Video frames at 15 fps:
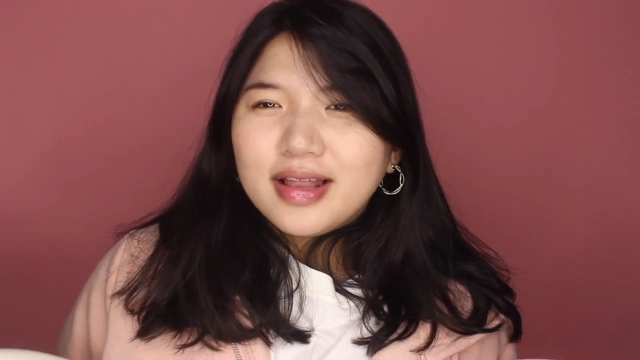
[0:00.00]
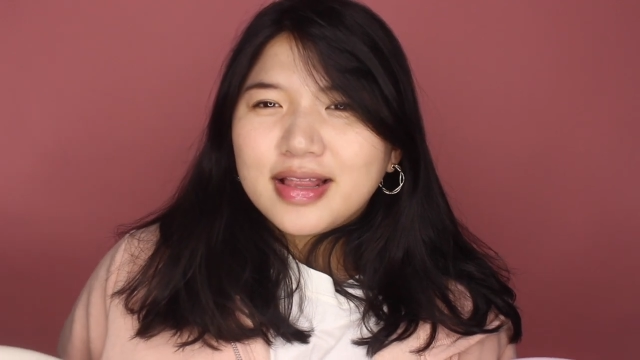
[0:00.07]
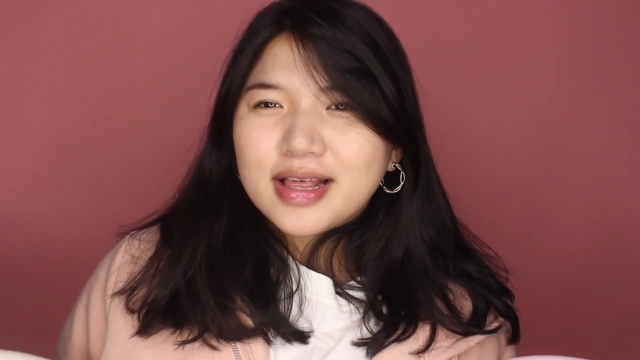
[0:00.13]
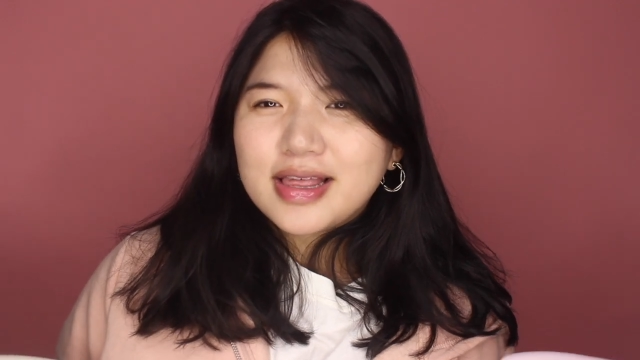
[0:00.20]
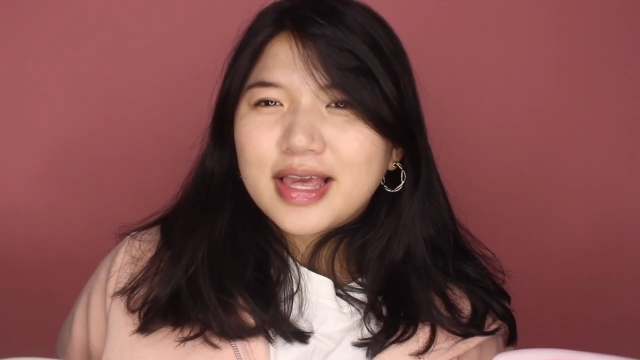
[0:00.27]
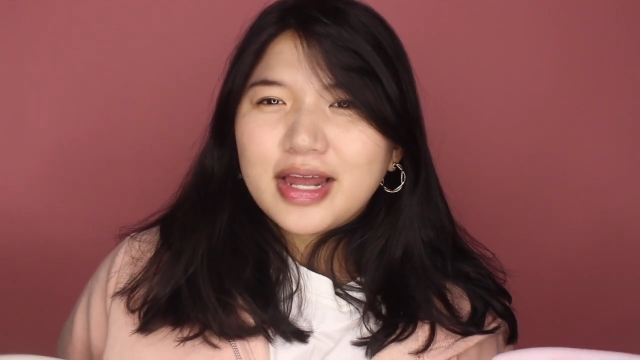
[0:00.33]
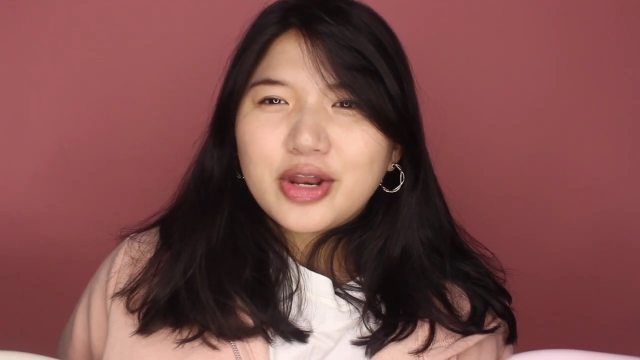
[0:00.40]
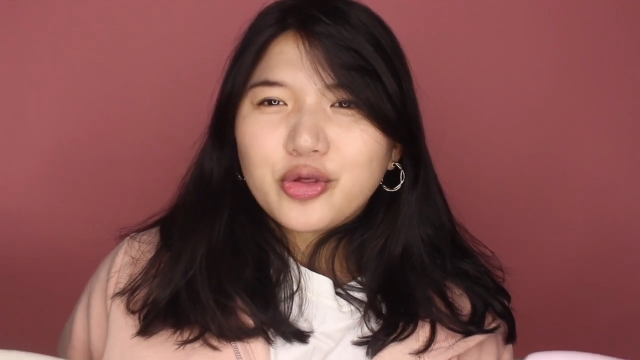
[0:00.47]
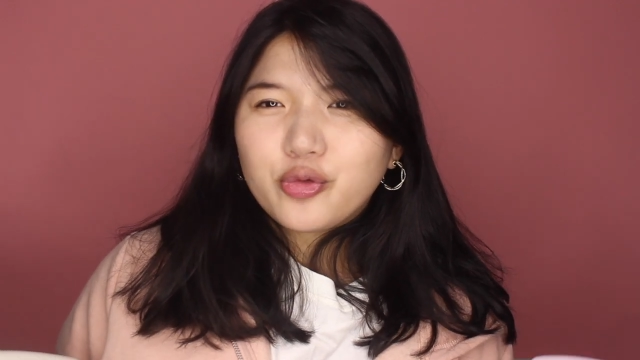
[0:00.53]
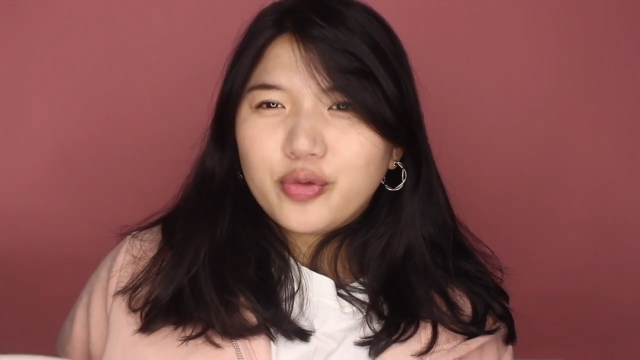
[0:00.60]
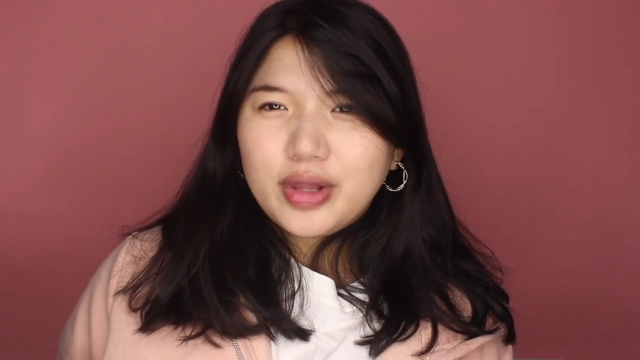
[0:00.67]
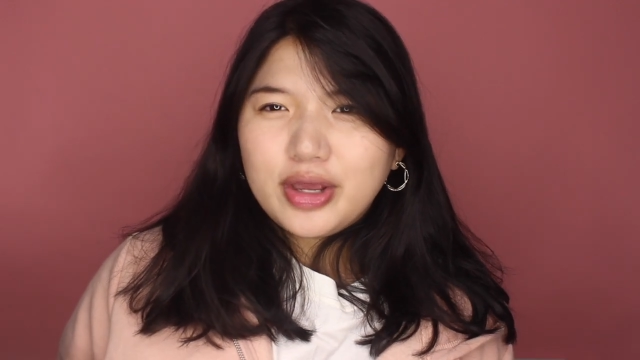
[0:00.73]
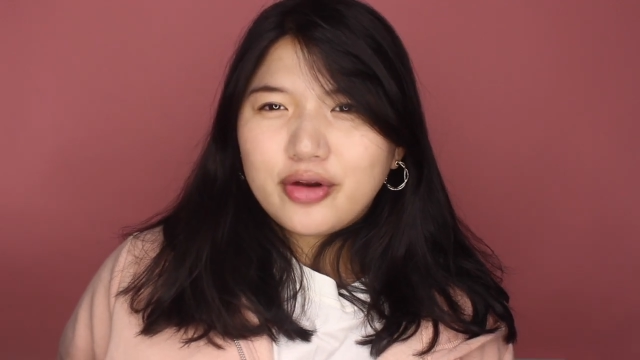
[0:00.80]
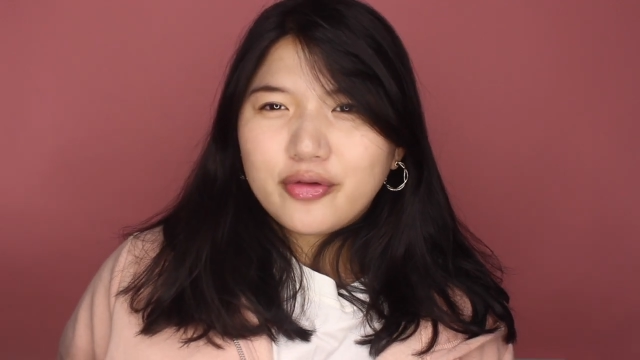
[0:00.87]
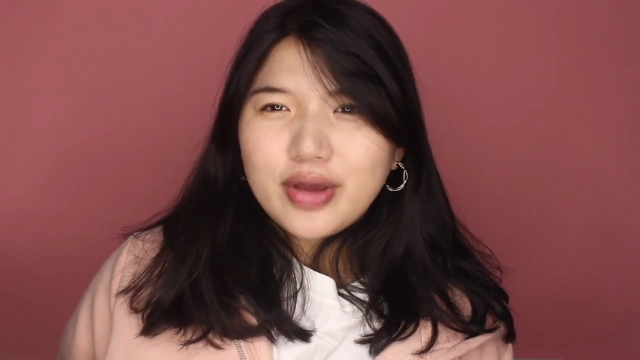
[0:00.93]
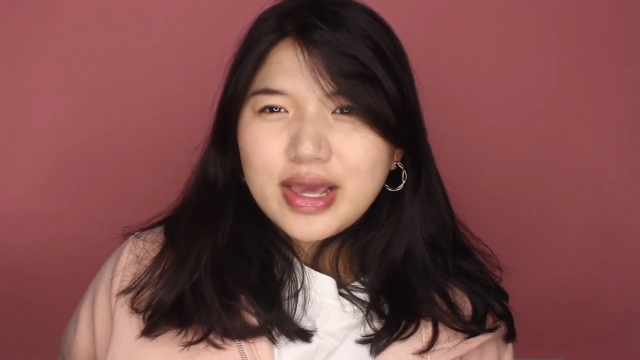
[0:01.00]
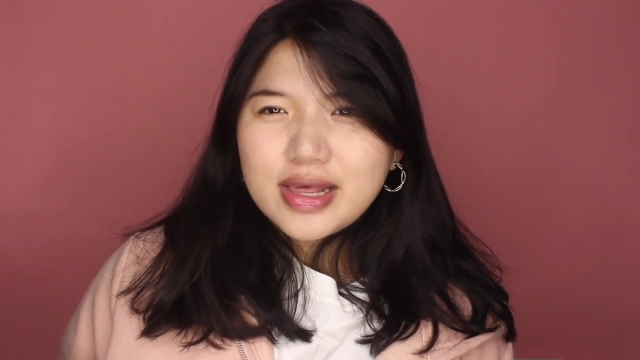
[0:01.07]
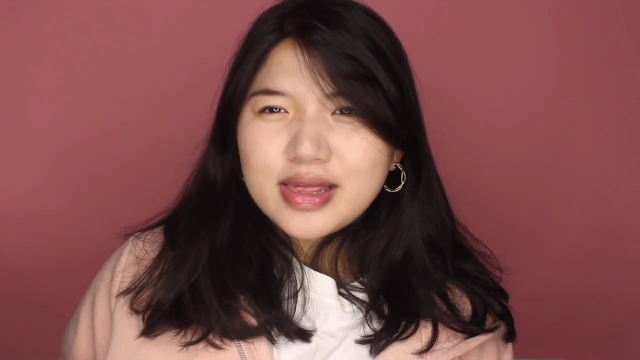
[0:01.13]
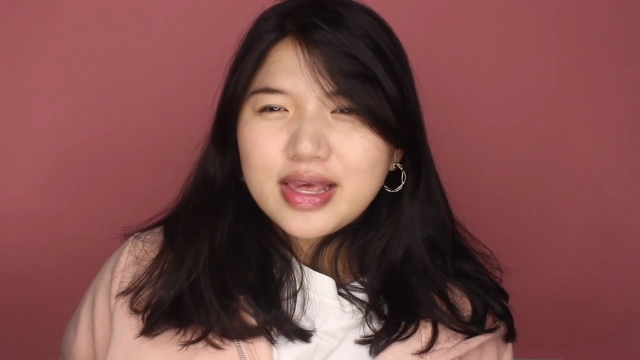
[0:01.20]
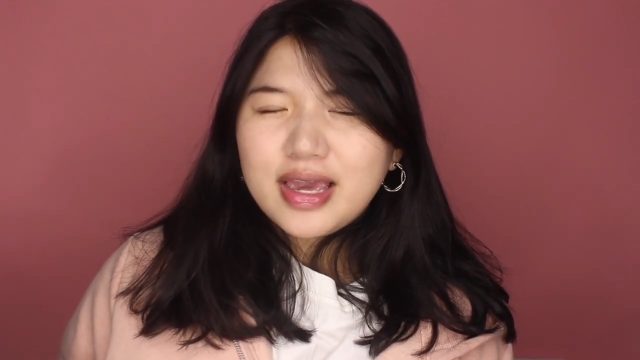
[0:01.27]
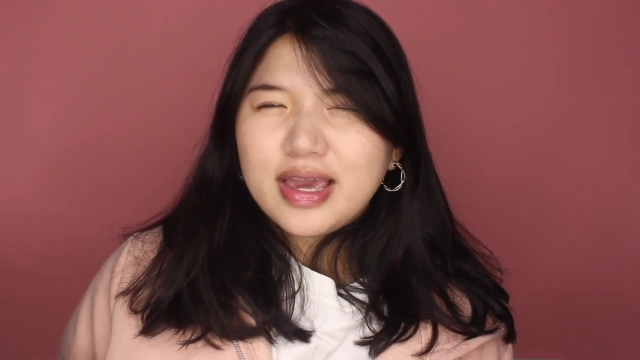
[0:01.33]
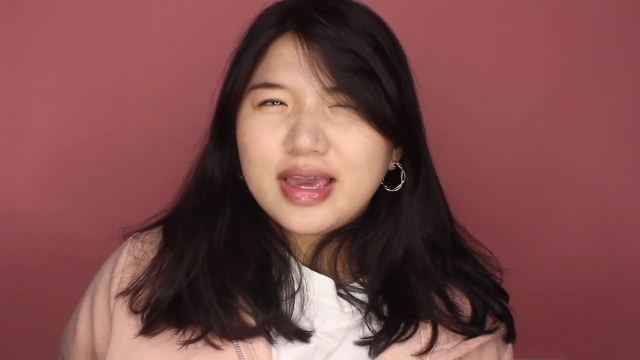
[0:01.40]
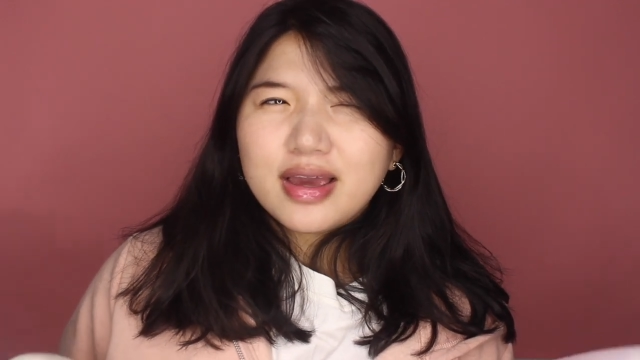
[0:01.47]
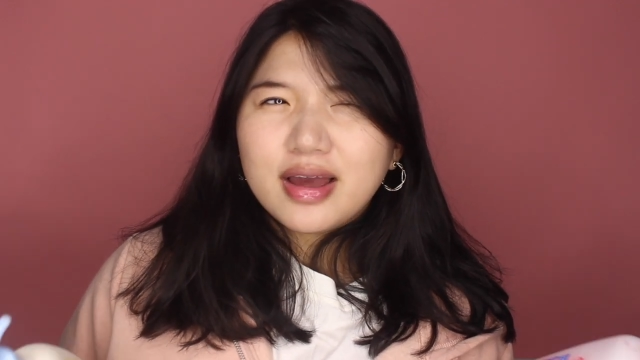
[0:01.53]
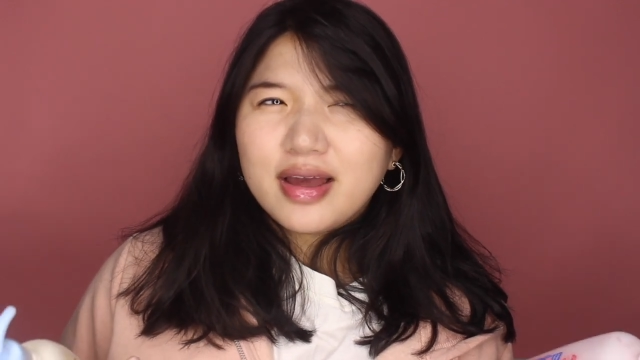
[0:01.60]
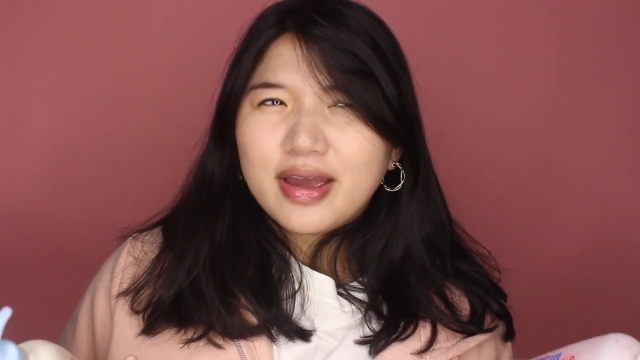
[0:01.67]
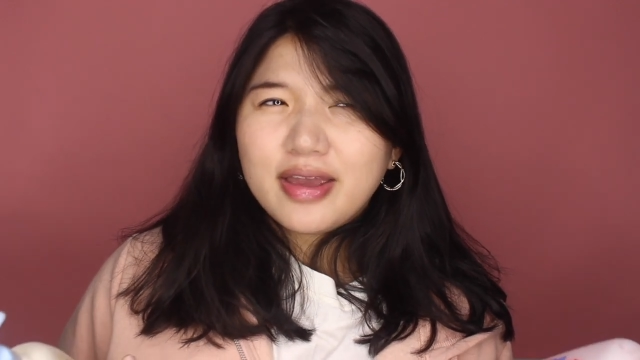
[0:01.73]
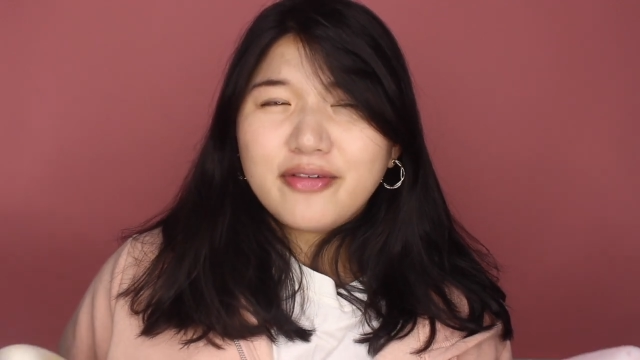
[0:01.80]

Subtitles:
the skin is really greasy.